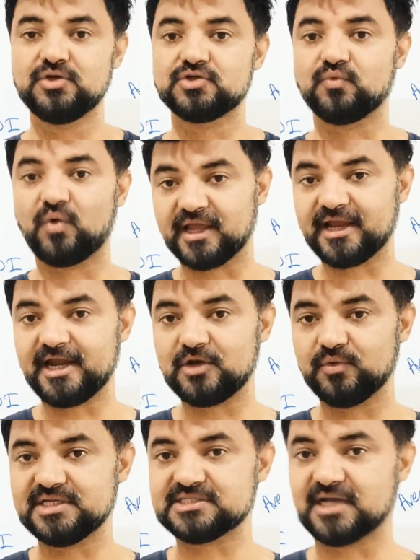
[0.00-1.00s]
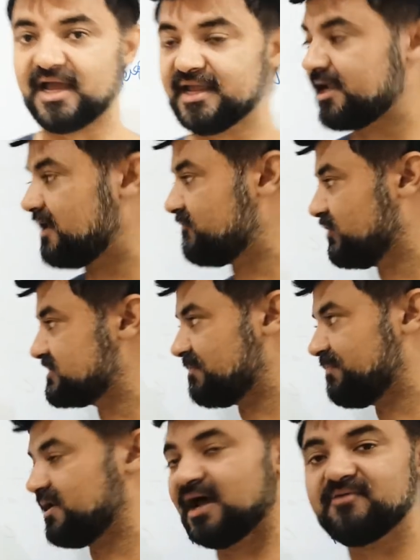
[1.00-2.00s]
So what I can do is, I can, for
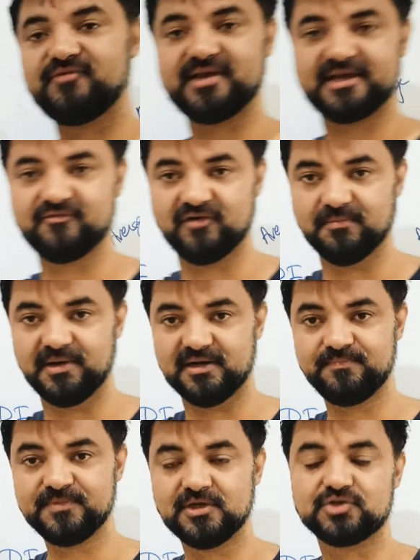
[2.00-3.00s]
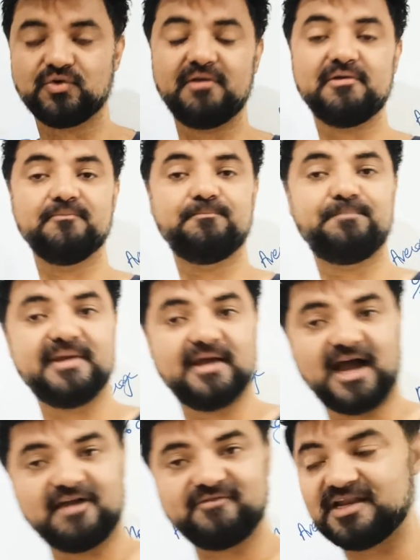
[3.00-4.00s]
example, I'm weak in verbal. So
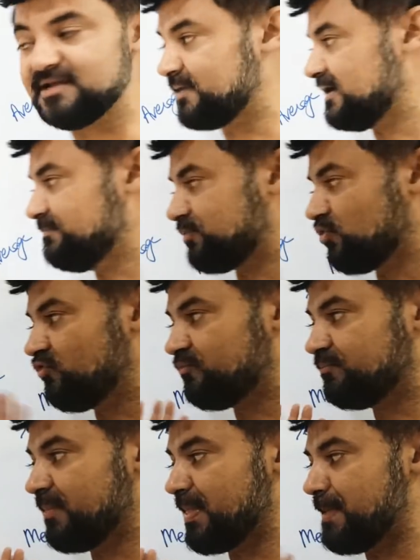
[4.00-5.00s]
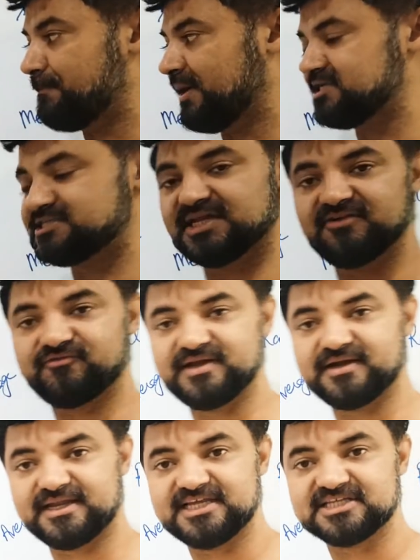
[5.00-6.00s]
I will improve myself,
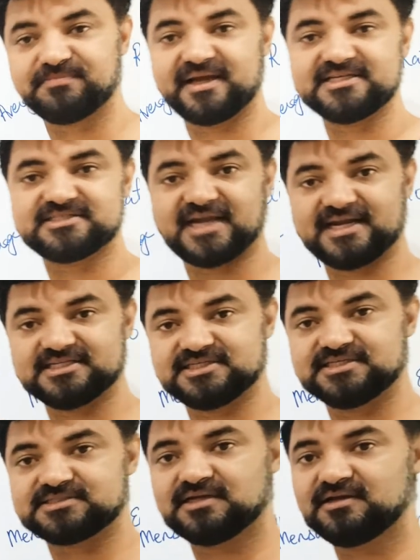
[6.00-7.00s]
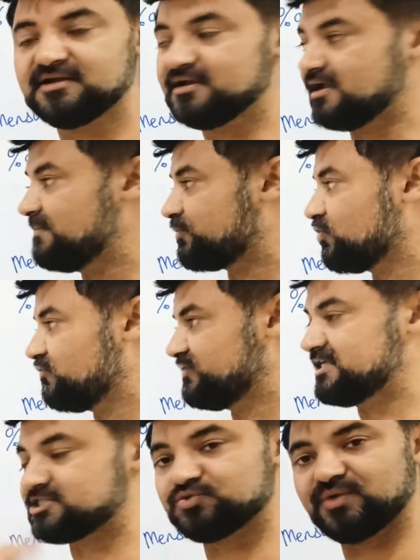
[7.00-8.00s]
increase my strategies, improve
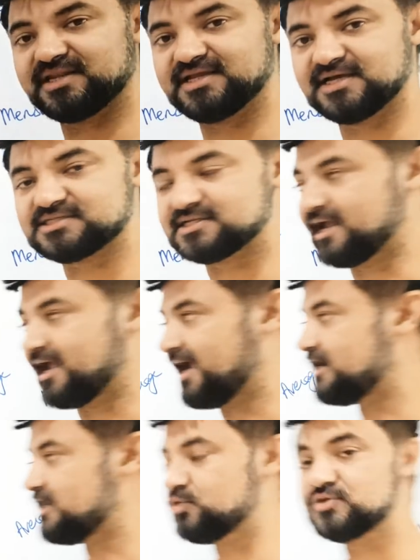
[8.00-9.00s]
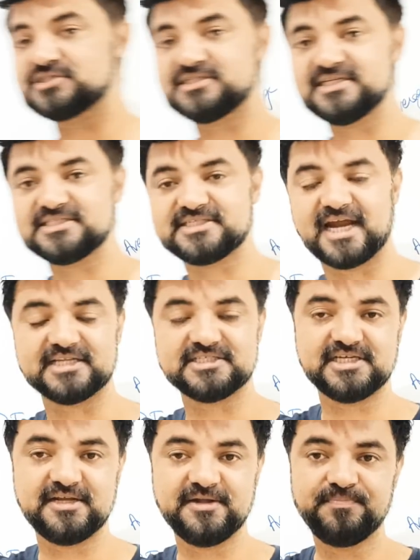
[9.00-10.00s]
these 2 areas and use G
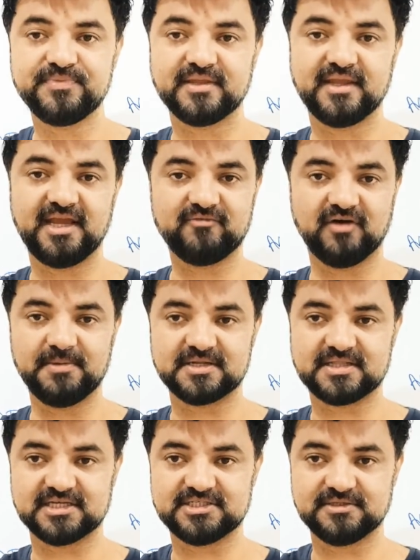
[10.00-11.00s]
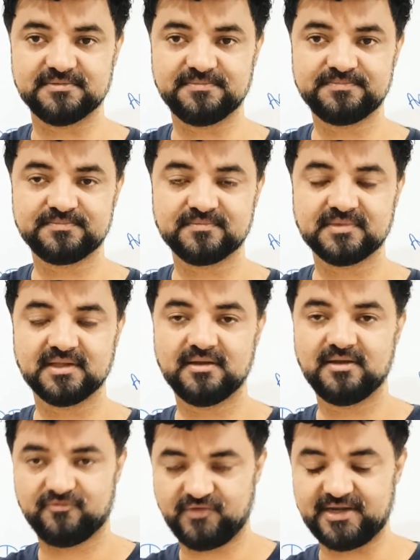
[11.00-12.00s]
strategy in verbal section.
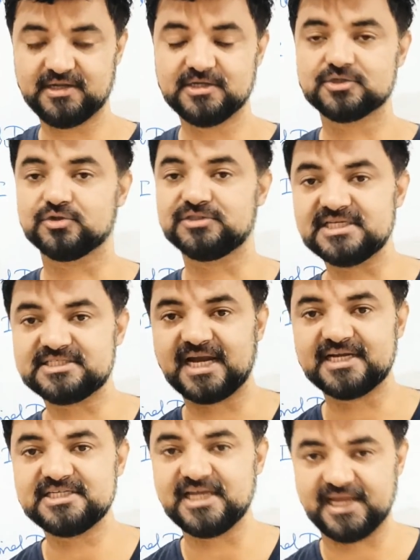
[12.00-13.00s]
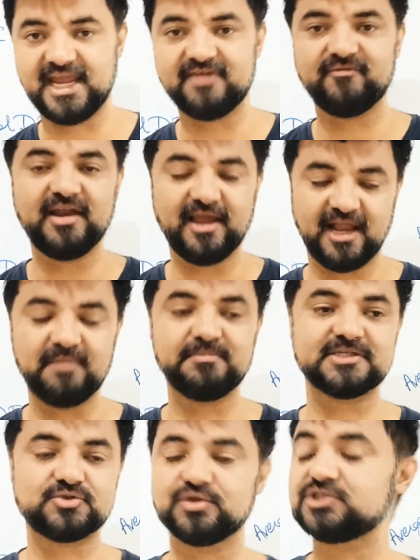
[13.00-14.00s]
Fine. So G strategy A will help
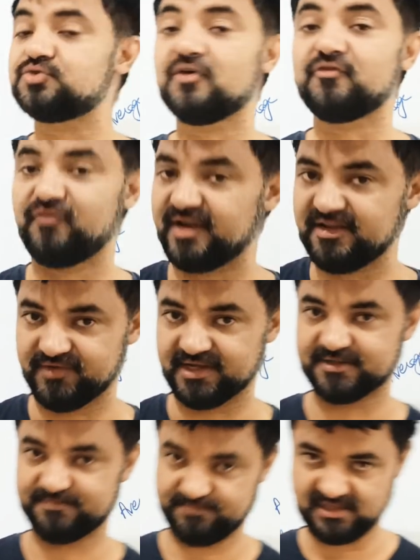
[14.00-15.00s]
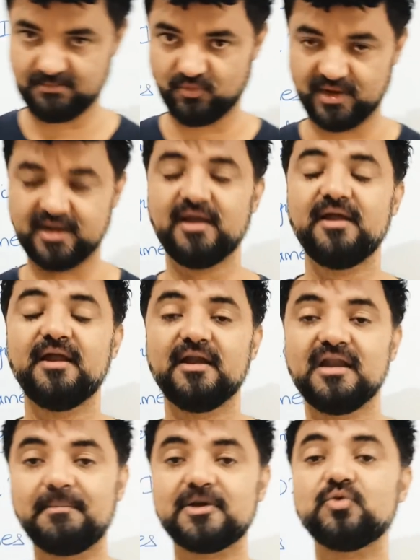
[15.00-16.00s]
the students who are very weak. Number 1.
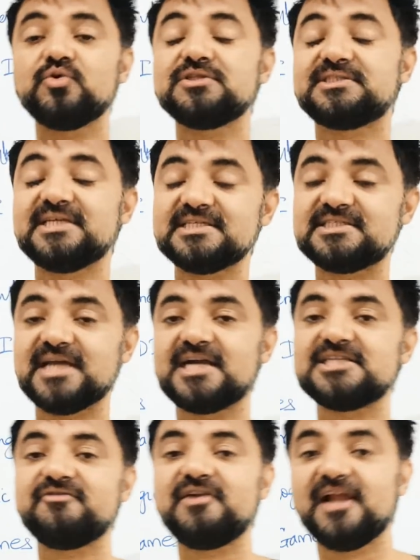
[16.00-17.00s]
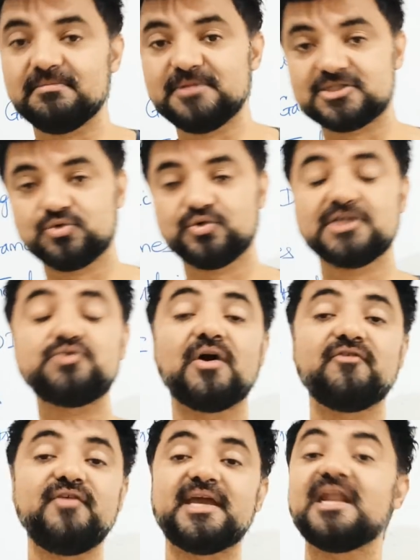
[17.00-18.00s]
Number 2, G strategy will help the students who
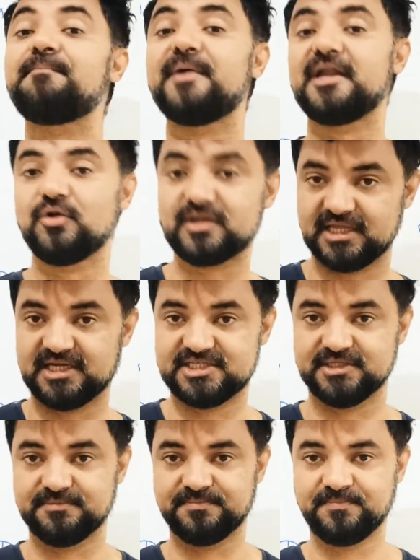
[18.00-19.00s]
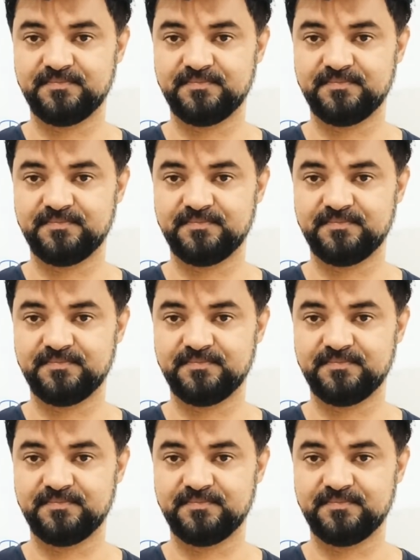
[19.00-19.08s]
are weak in a particular section.